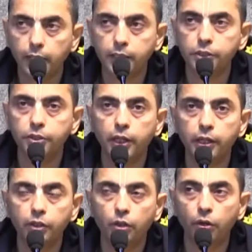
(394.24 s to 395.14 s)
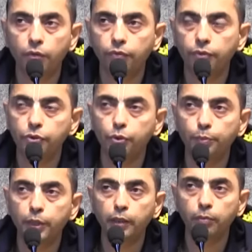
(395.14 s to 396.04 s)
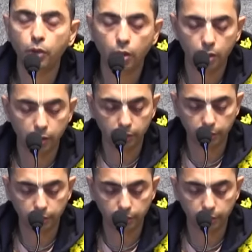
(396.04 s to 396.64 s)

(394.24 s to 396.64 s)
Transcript: the understanding of the Supreme Lord,